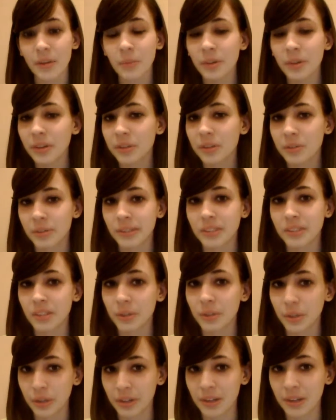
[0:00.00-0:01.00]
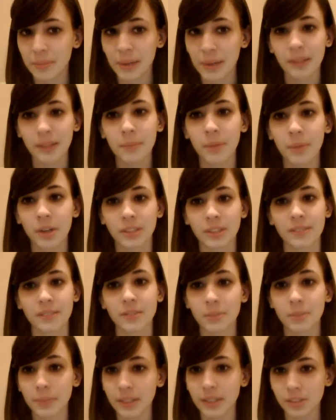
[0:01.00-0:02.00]
we are going to learn about the parts of
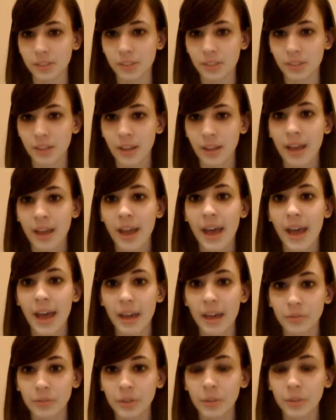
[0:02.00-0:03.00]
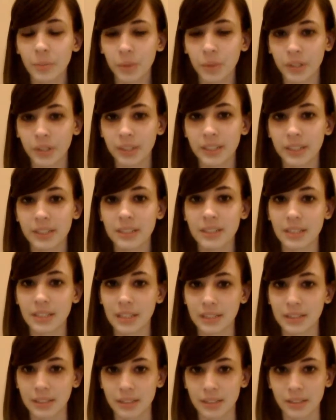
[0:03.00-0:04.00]
speech. Every word in a
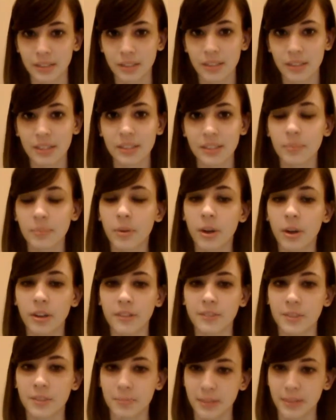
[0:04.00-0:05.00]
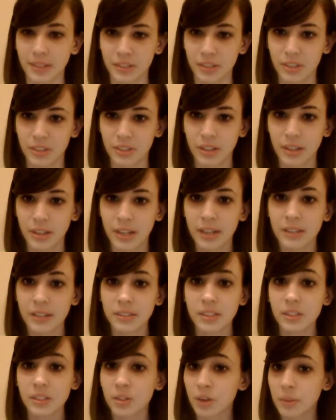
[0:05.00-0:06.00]
sentence is a part of speech.
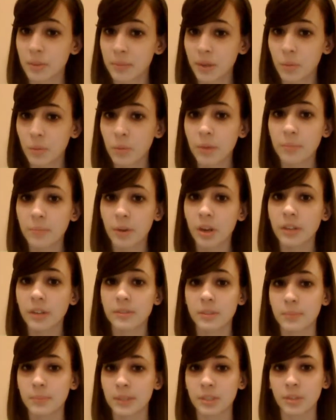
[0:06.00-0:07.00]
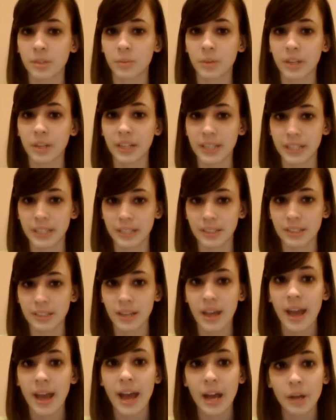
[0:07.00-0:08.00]
Determining what part of speech a word is
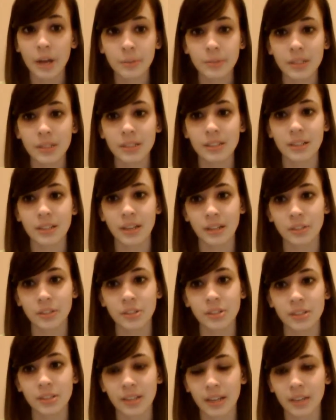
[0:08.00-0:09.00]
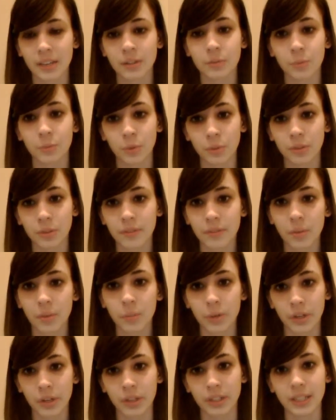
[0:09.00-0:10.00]
helps us to understand the role of the
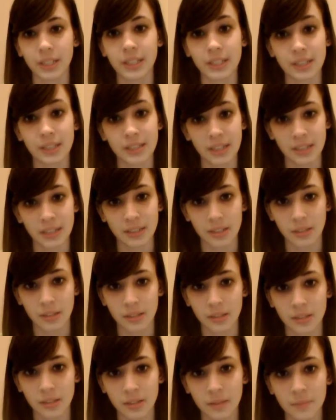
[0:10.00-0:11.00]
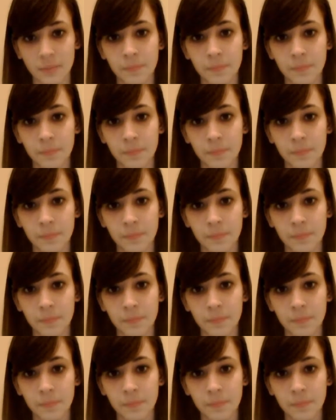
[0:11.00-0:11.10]
word in the sentence.